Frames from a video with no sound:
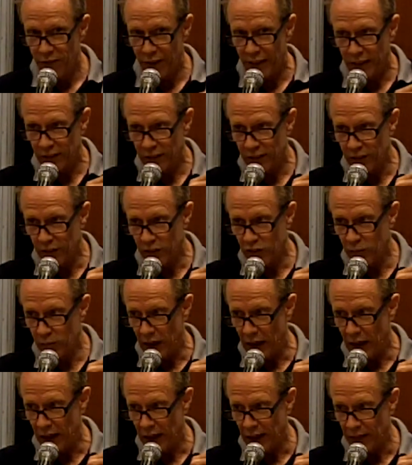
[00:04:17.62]

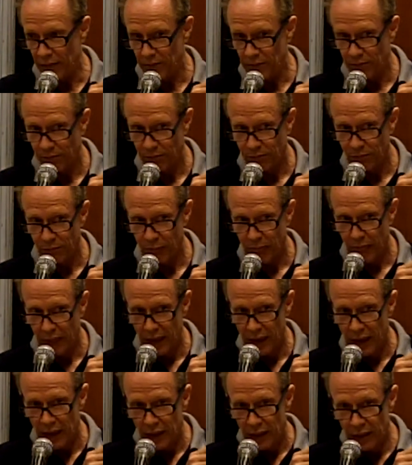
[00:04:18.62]
FlexiSpy.
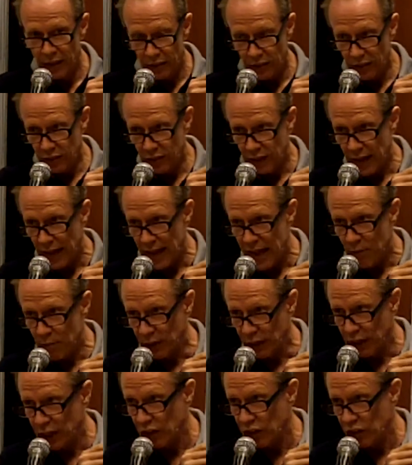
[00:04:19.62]
This is an
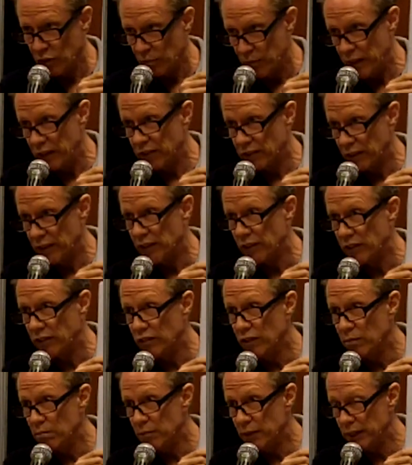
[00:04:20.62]
application based on the
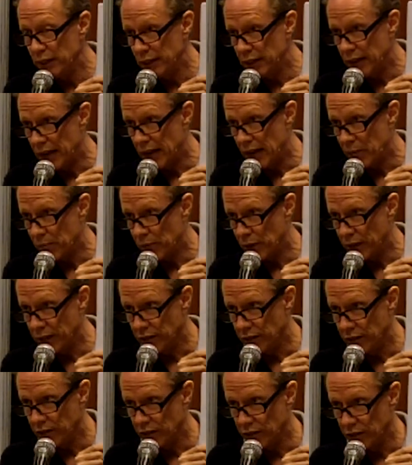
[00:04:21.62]
Symbian
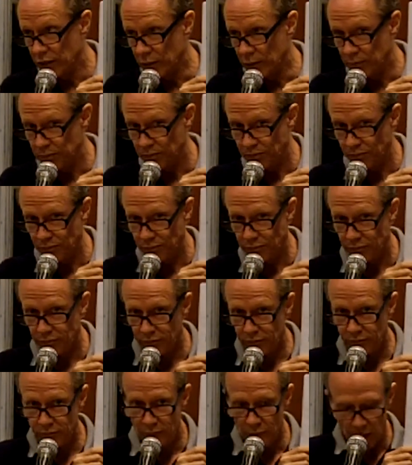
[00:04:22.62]
operating system.
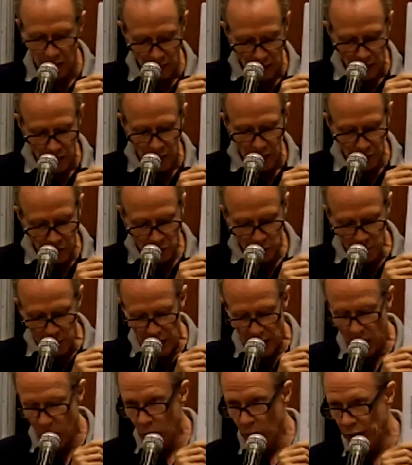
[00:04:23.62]
This
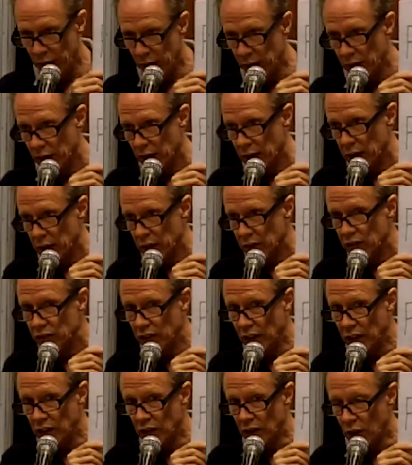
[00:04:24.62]
malware
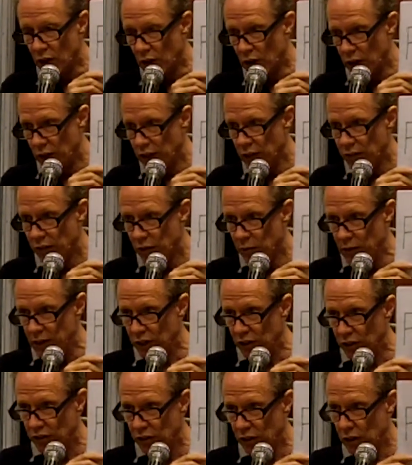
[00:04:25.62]
sends all
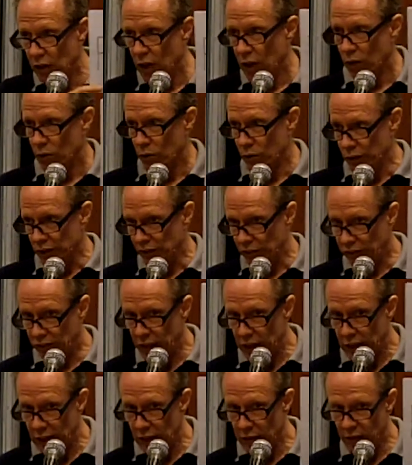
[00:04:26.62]
information
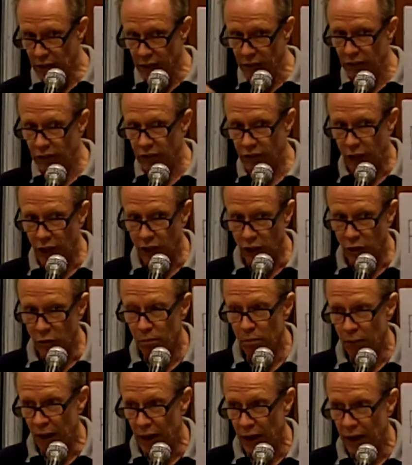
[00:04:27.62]
received and
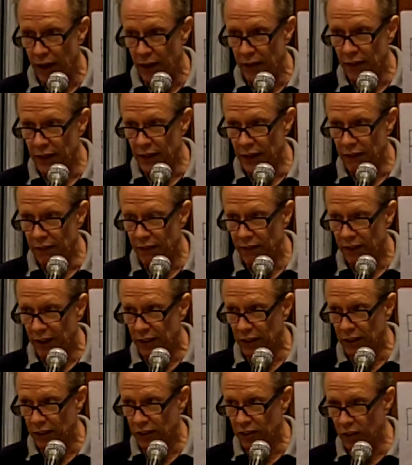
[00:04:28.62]
sent by the
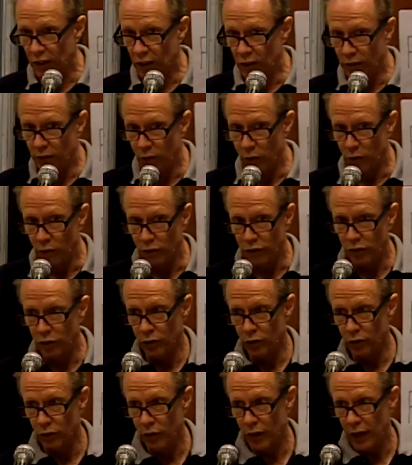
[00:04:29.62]
infected cell phone
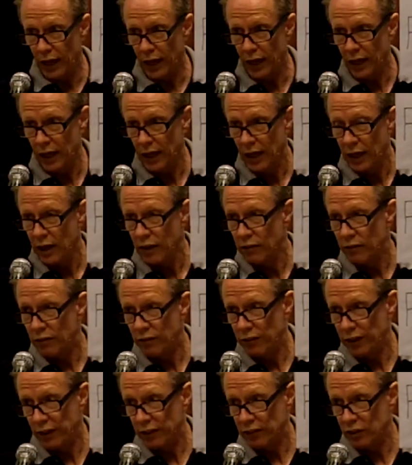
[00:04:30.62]
to a
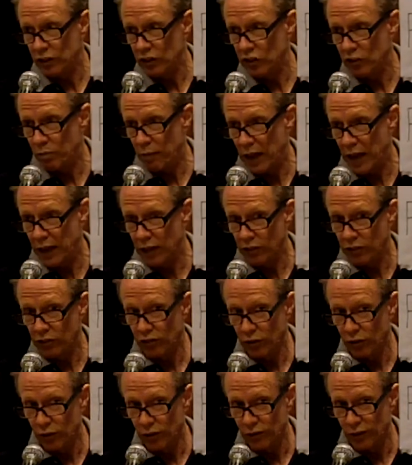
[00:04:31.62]
FlexiSpy
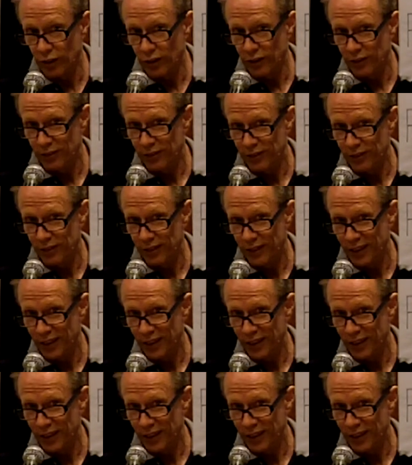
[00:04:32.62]
server.